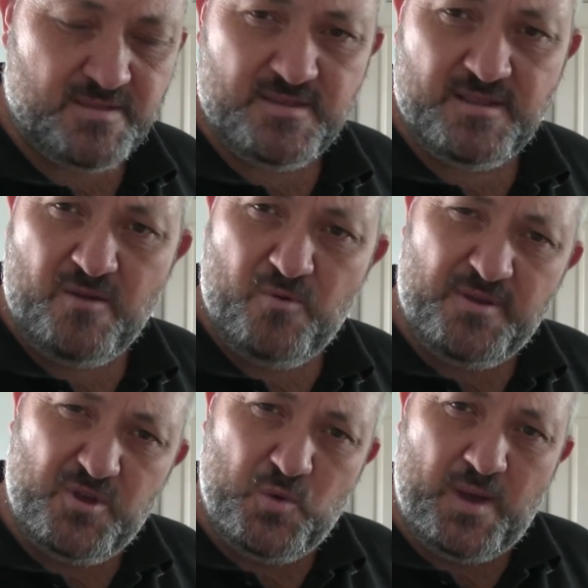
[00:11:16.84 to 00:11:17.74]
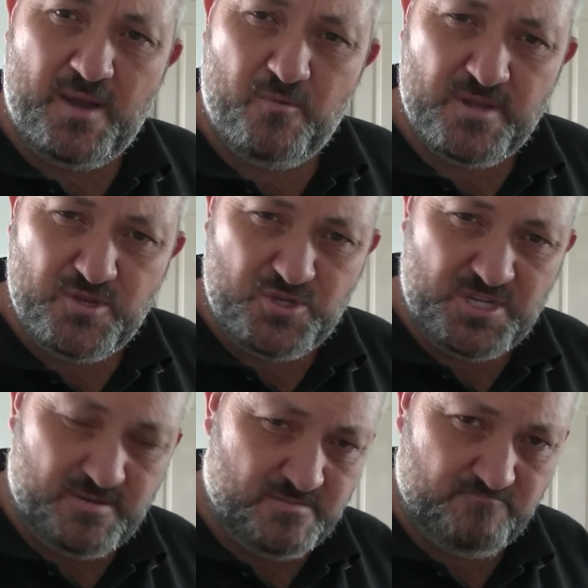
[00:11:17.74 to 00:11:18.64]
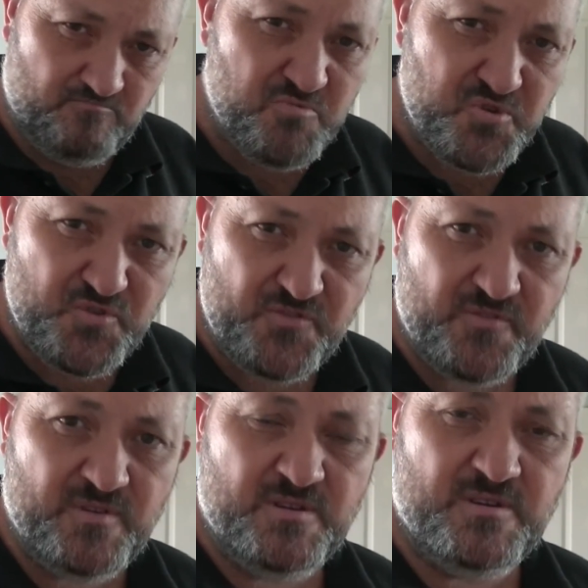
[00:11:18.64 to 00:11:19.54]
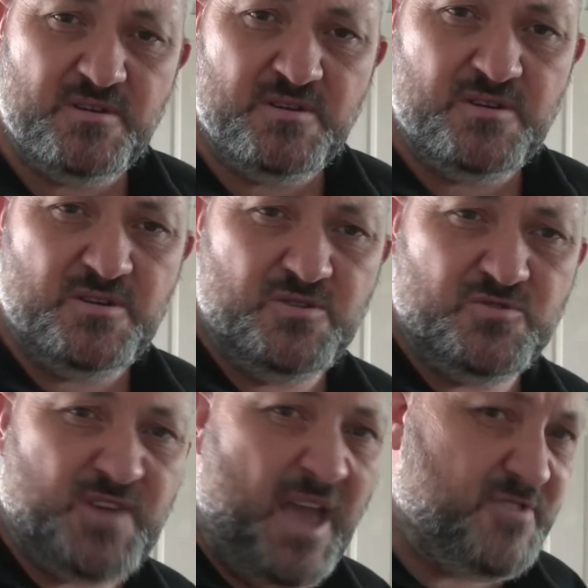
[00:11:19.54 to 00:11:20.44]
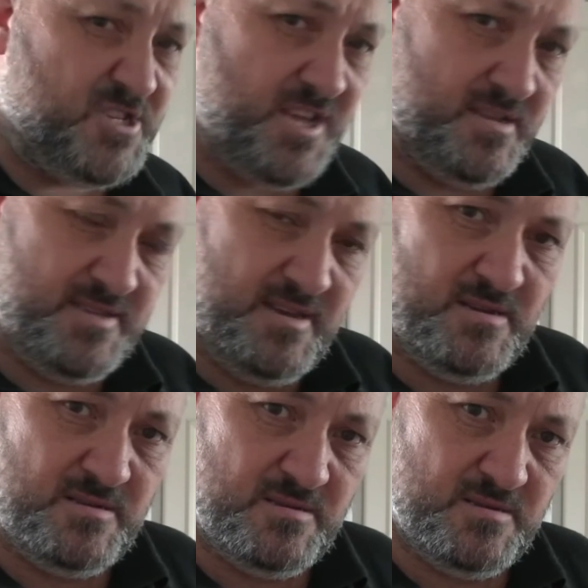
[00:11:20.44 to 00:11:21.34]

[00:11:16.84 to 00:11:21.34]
You know what you are when you sh move to have it shut down?